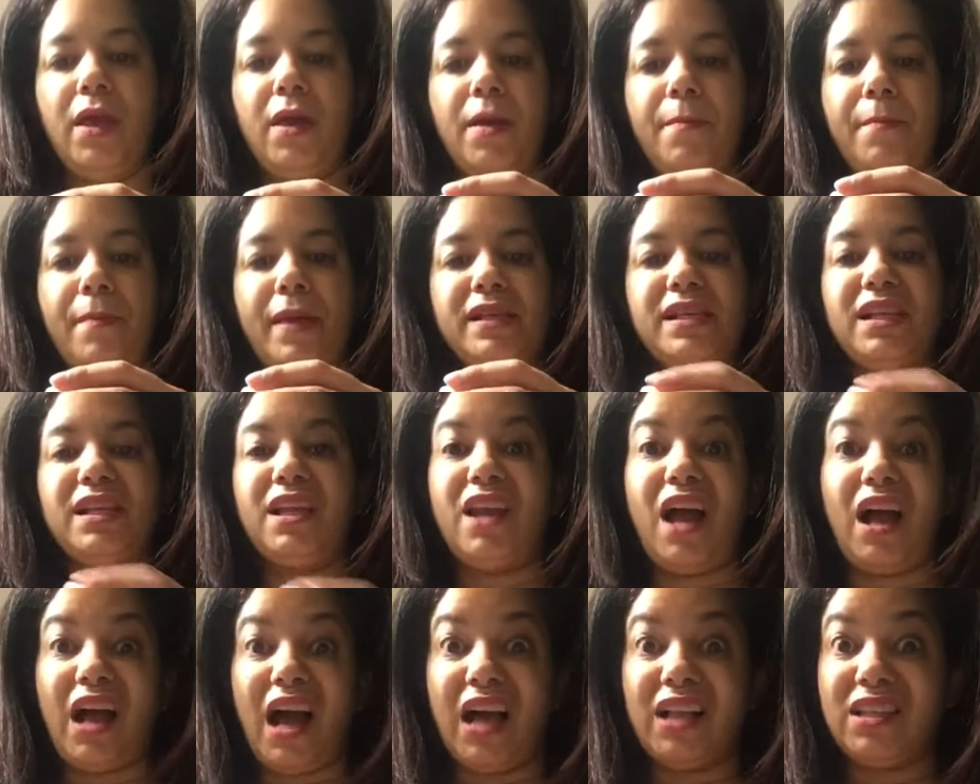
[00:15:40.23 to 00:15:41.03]
Basically
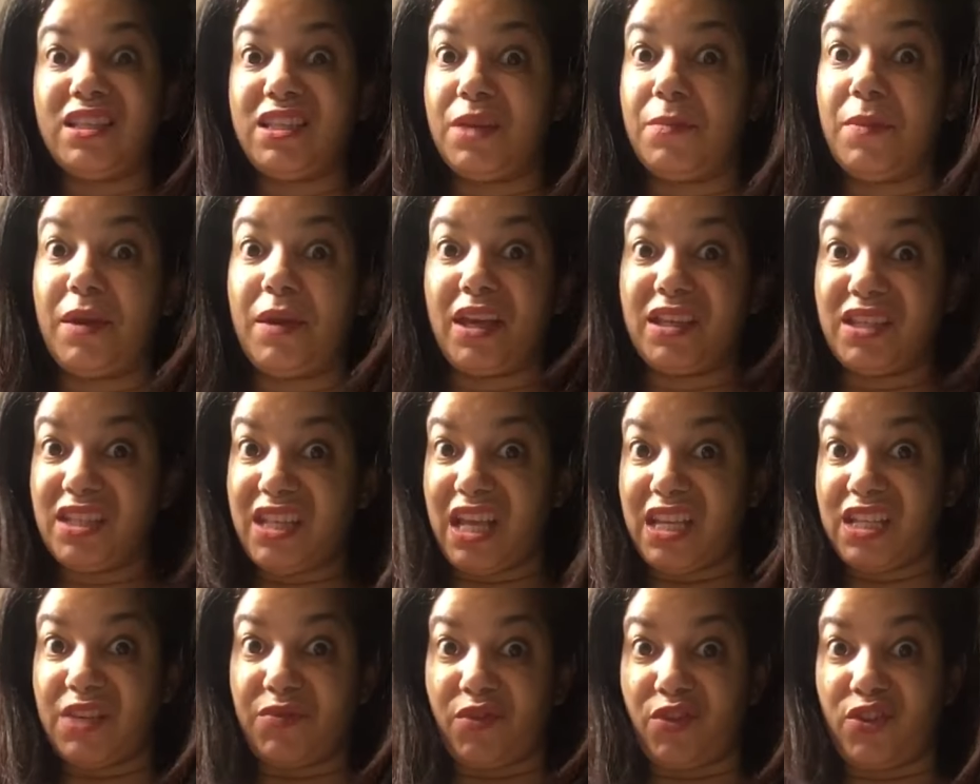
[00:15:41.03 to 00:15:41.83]
not cuts it, because it
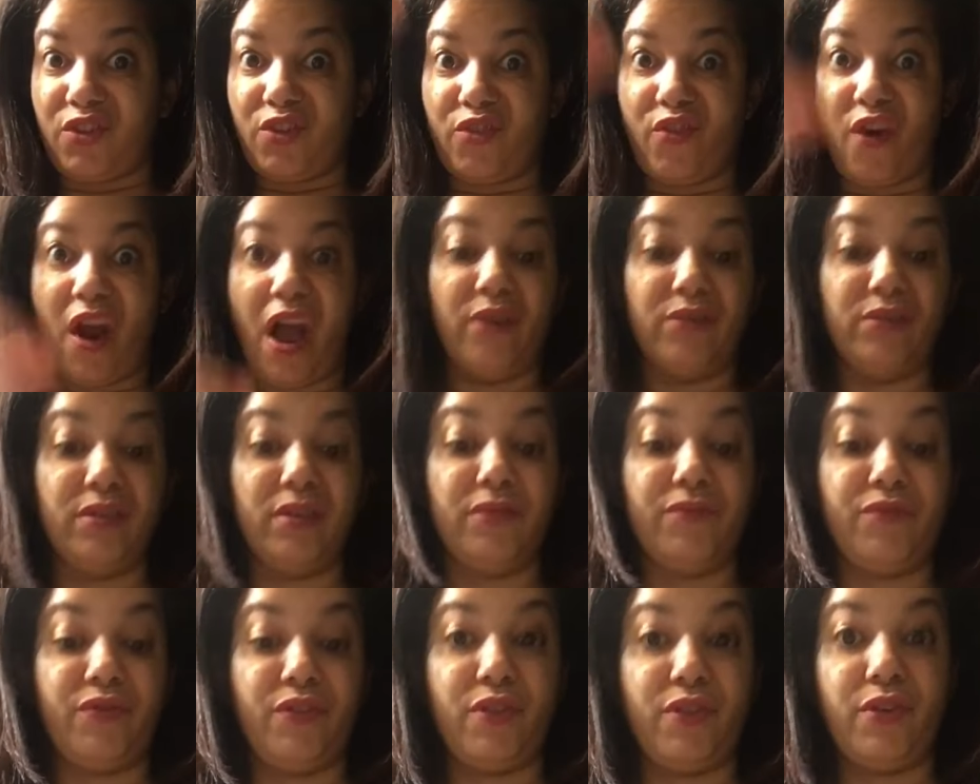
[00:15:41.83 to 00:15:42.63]
takes it from the ground,
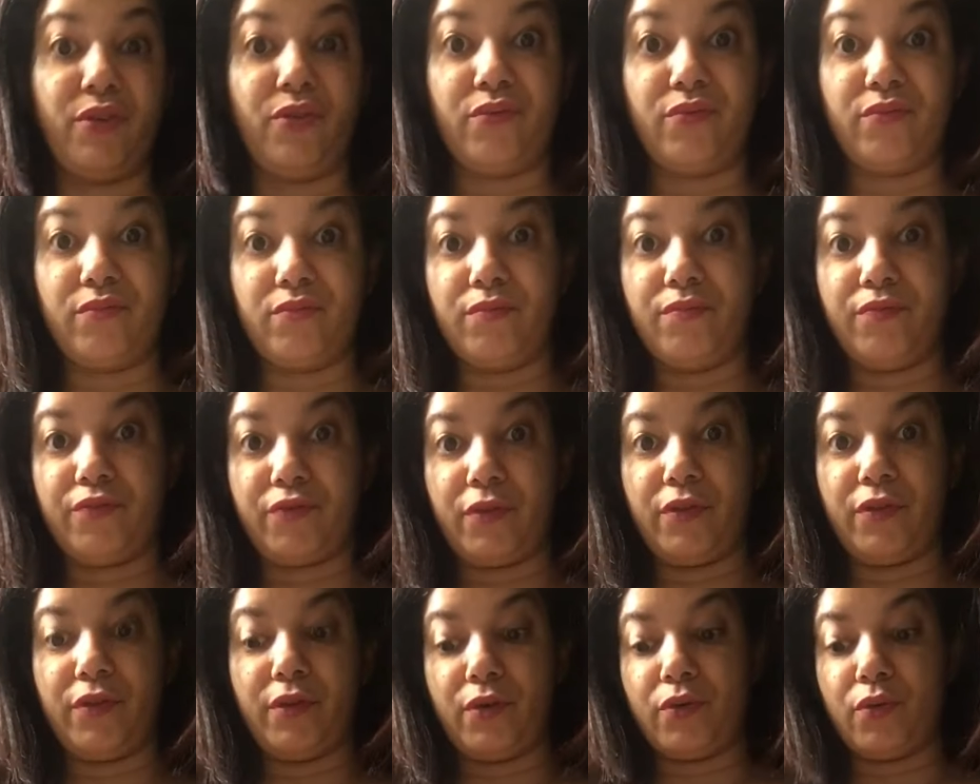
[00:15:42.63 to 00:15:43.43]

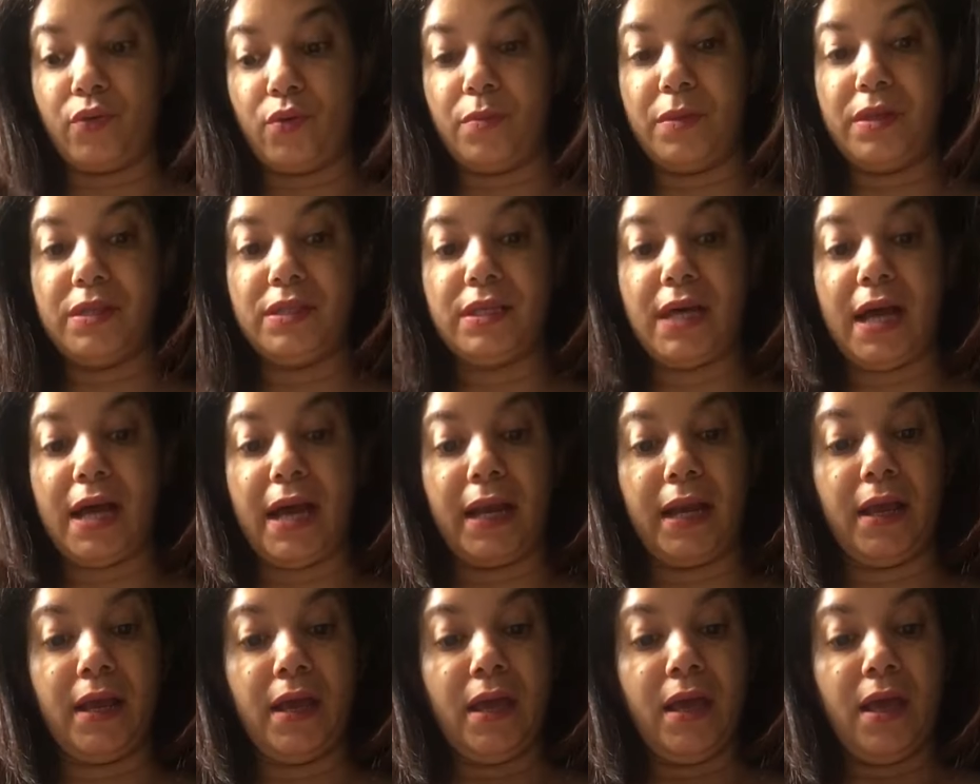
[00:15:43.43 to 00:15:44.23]
from the groom inside.